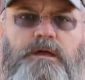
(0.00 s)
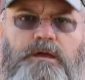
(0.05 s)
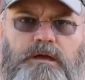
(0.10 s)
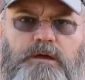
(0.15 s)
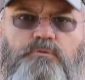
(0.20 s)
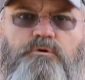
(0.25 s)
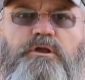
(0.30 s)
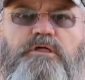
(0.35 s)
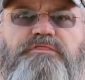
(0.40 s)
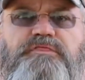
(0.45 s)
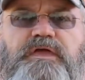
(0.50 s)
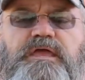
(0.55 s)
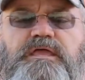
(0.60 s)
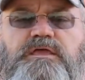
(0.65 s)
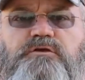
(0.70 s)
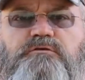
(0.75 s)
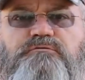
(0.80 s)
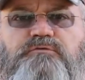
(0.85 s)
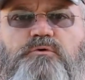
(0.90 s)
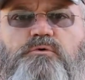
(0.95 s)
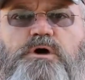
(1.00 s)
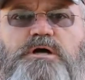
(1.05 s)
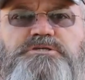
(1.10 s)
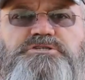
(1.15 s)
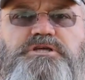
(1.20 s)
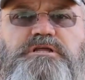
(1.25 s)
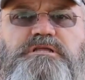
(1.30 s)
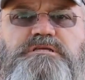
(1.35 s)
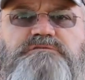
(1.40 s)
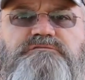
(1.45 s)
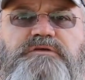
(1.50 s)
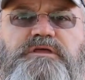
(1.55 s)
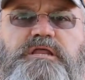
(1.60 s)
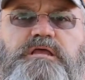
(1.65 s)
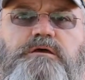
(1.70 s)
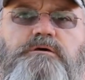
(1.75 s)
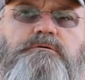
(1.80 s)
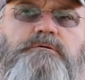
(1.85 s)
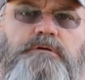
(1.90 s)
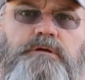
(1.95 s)
I want to thank you for watching this
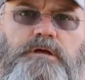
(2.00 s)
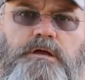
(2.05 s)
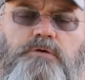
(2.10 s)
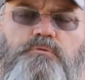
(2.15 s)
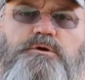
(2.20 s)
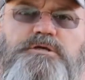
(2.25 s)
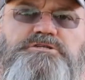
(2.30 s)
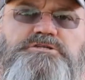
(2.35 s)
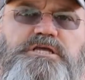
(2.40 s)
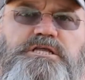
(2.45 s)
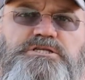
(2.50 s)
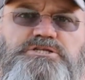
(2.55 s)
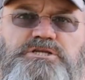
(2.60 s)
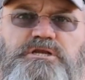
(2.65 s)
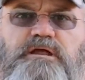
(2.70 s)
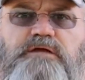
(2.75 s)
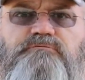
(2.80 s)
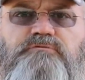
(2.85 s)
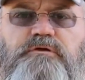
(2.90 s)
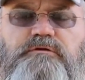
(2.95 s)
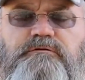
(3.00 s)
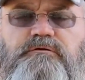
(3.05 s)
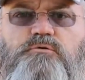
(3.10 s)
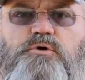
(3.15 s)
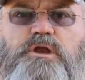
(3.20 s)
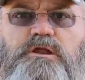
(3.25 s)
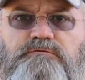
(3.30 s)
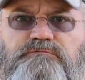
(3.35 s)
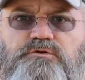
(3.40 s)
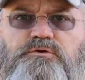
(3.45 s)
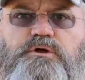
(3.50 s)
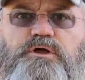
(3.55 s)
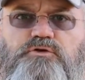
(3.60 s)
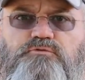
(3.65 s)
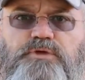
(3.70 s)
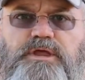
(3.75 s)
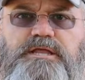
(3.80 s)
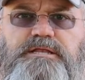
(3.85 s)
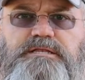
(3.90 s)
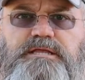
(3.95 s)
video. I wish each and every one of you a
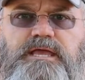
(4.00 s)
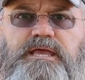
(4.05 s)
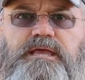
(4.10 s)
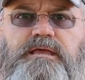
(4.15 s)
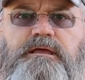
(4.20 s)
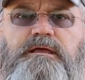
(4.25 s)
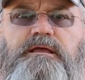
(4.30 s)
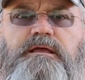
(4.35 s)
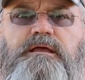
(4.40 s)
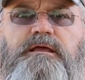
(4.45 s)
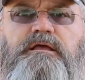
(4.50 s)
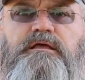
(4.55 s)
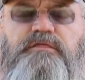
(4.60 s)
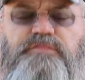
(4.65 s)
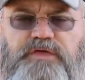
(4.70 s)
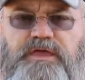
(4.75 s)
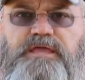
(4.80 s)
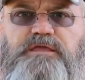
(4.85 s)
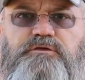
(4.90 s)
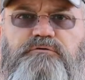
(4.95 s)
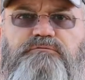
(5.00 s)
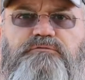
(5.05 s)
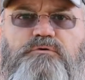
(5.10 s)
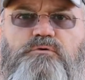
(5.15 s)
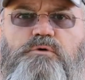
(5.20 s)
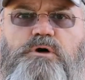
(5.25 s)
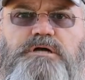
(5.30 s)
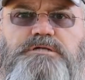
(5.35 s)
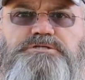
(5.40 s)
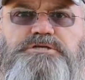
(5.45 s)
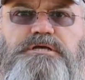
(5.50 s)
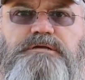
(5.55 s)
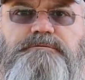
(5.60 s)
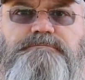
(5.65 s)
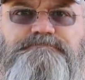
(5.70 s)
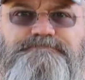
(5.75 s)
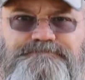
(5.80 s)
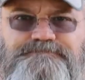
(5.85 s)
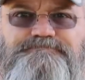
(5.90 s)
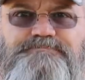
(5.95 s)
great day. Thank you for watching.
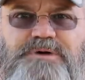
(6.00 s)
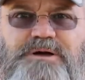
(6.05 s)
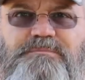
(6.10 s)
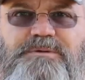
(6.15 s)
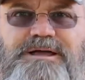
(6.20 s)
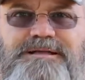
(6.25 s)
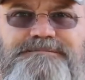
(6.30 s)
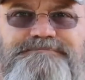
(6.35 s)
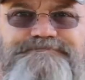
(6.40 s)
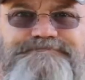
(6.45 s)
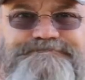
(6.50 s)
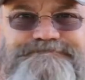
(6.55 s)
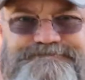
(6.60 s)
Bye-bye.